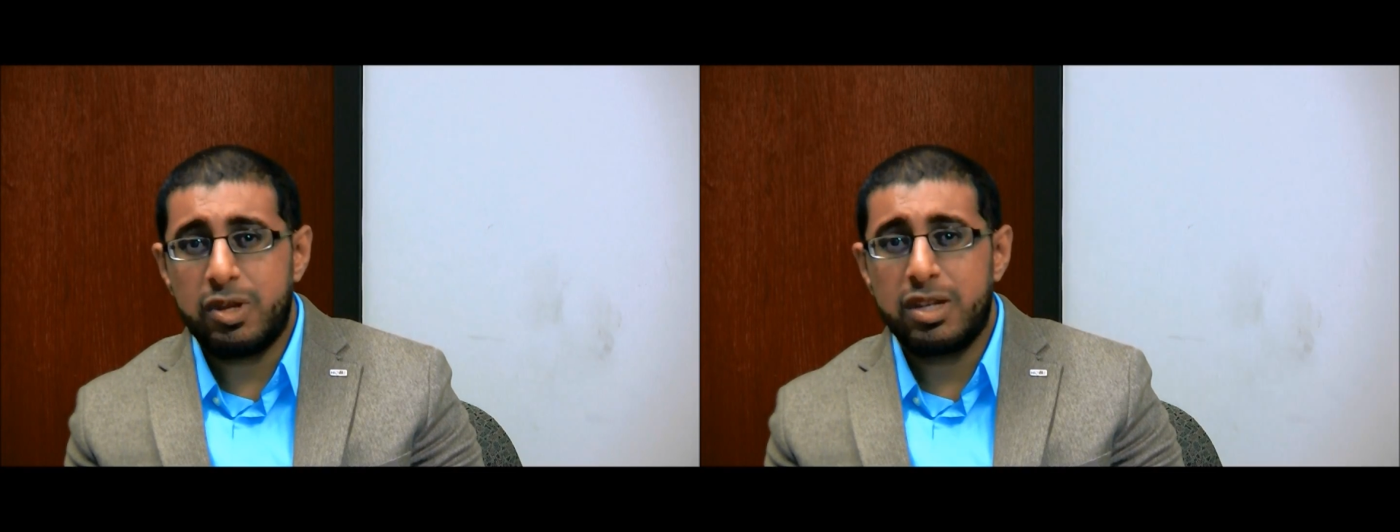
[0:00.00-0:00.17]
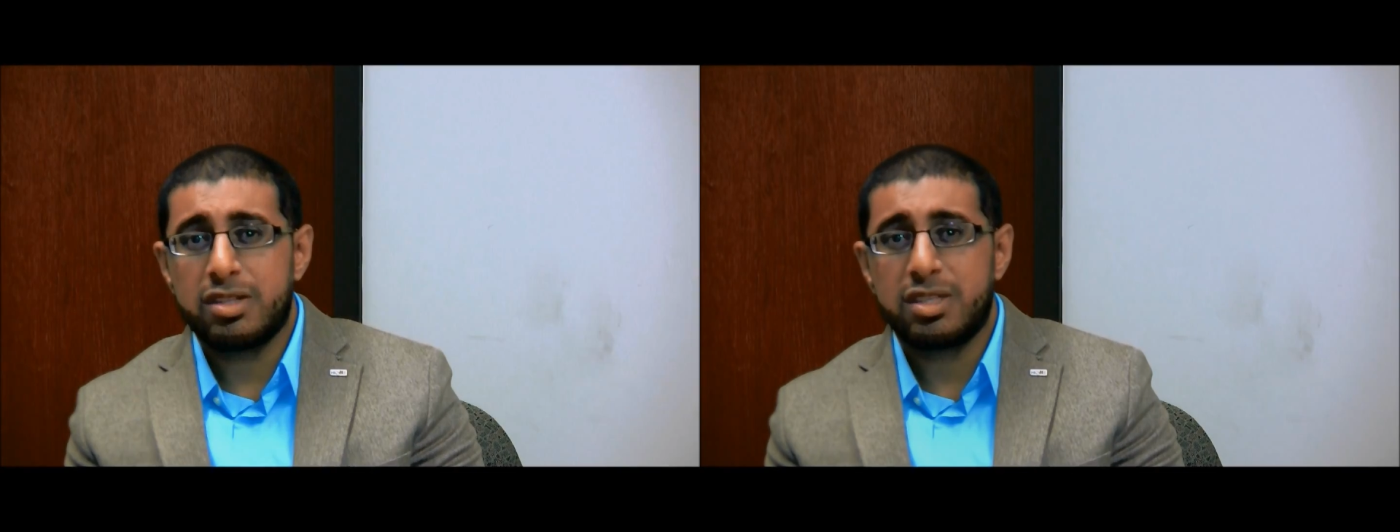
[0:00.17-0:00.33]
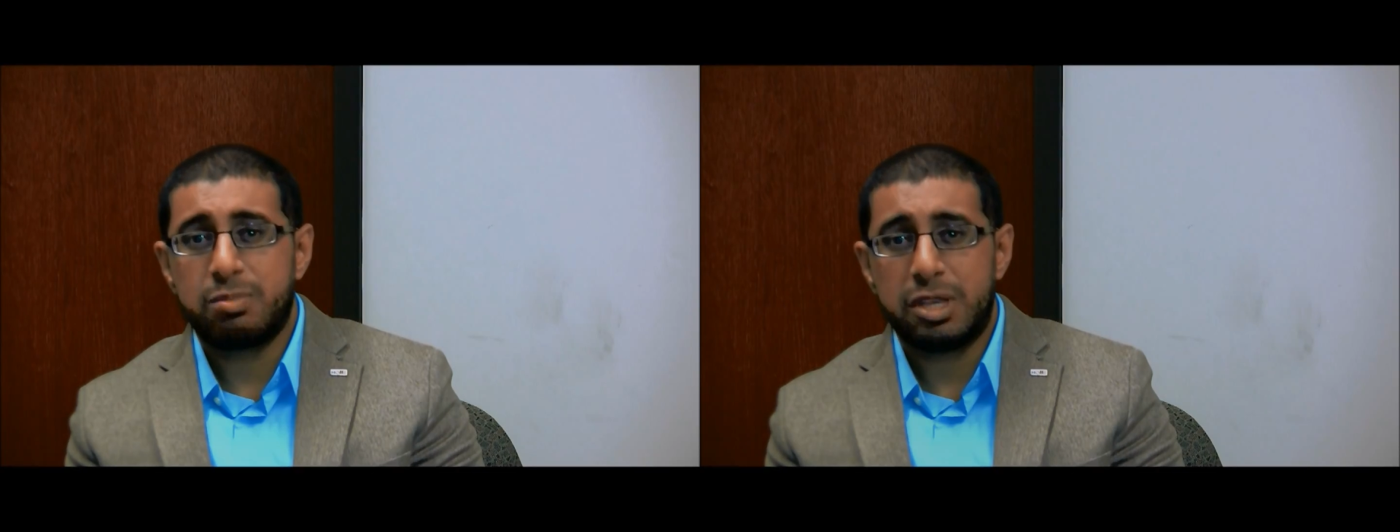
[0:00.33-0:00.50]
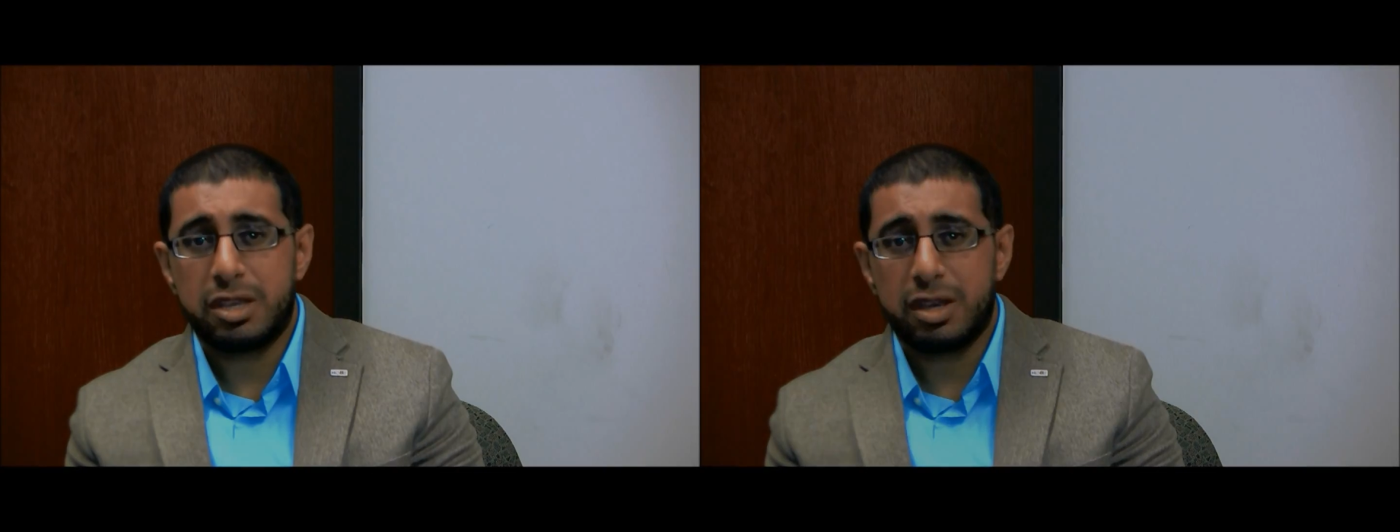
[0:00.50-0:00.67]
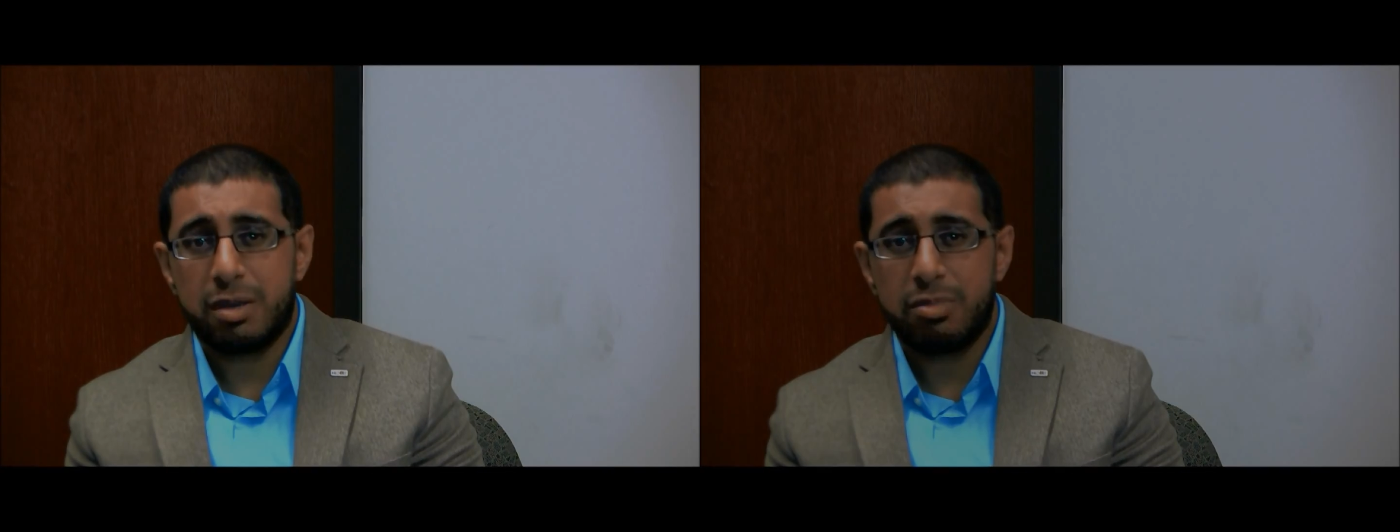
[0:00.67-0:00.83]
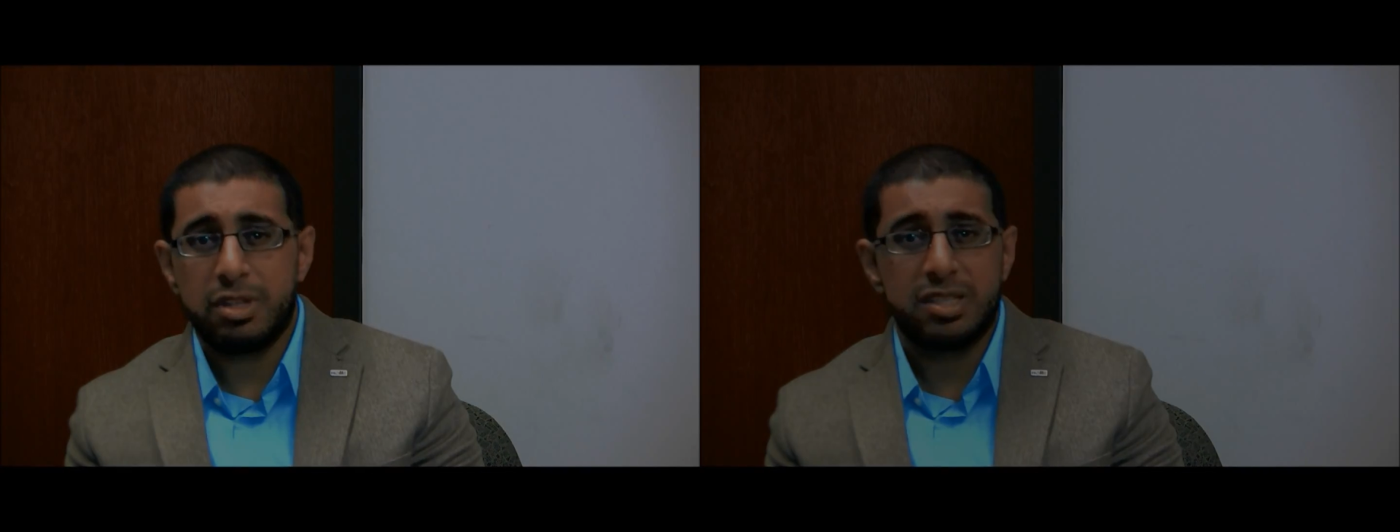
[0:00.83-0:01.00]
We need to speak
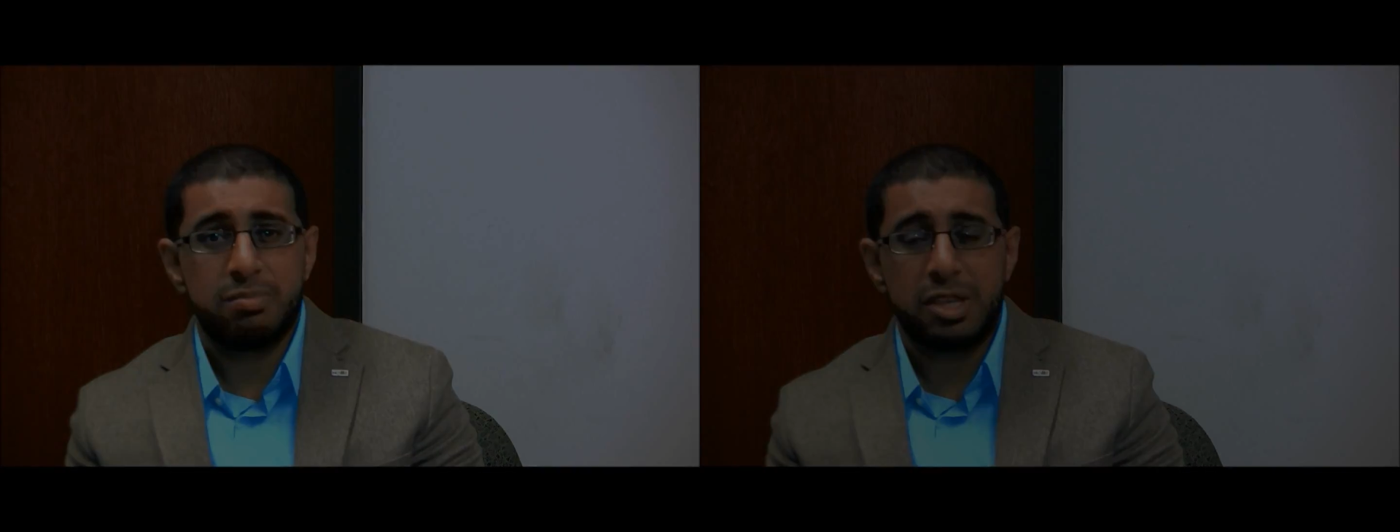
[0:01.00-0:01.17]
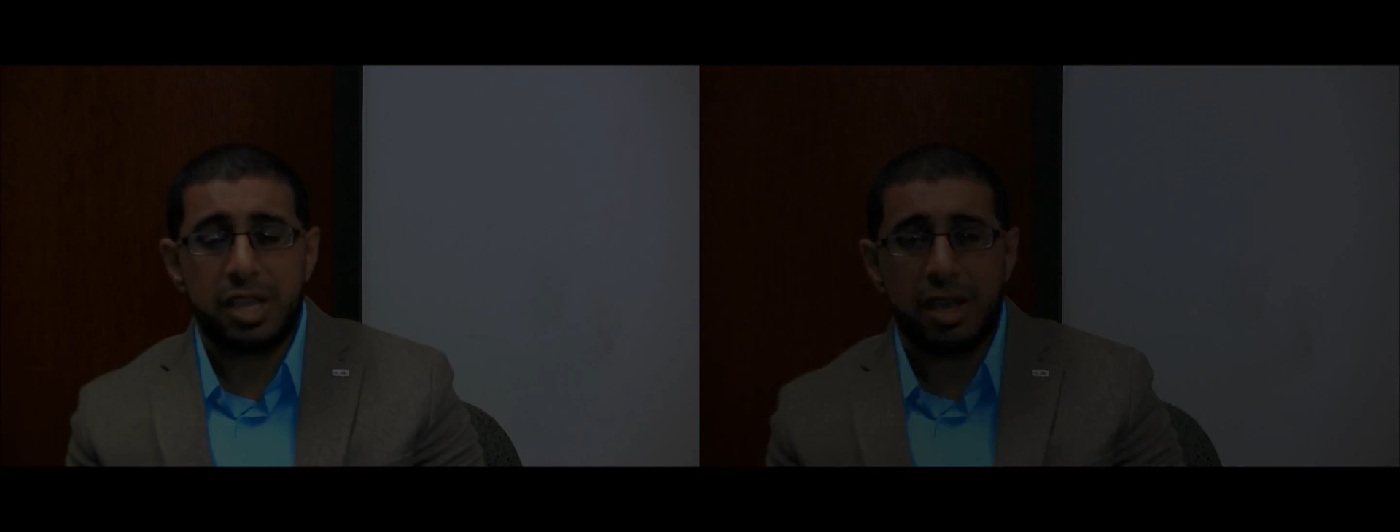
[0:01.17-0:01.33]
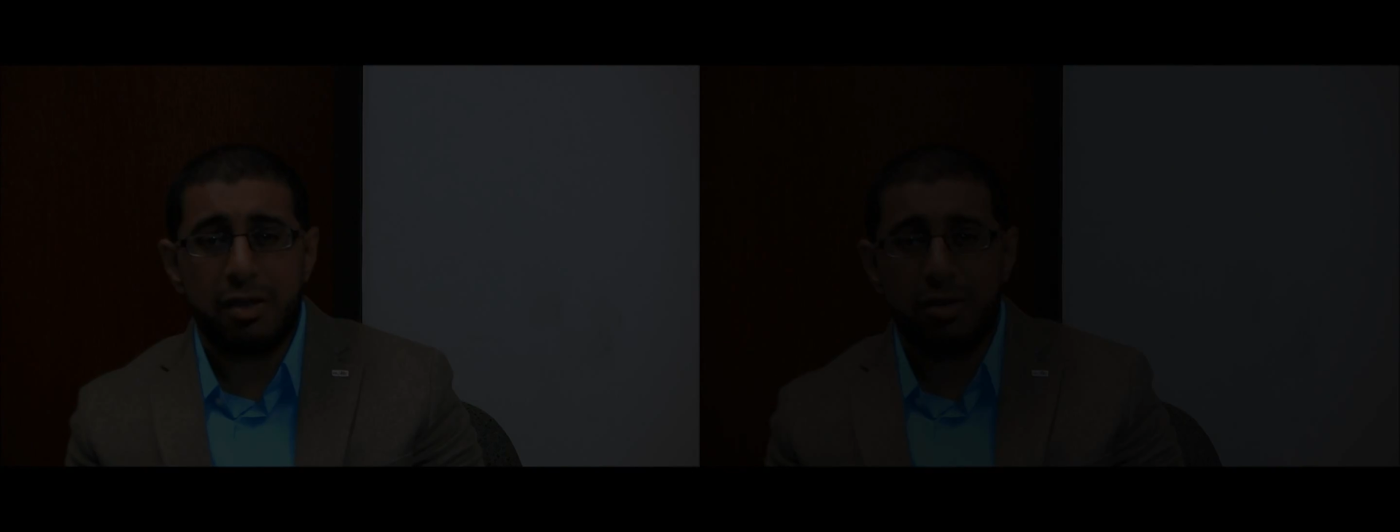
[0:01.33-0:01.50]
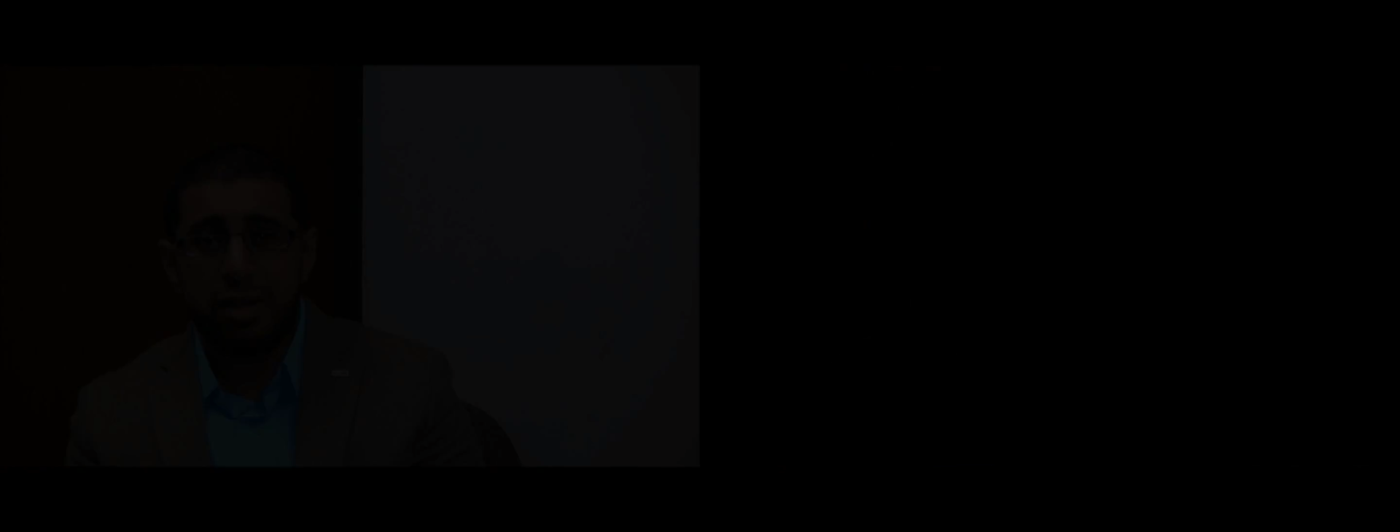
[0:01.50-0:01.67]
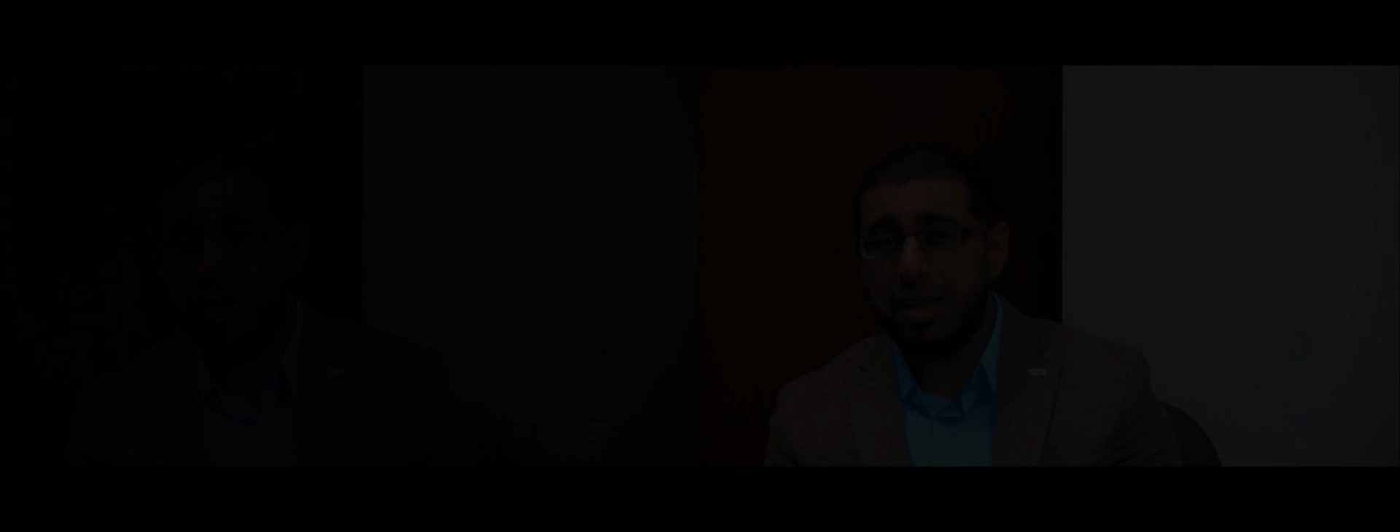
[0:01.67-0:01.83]
up and speak out.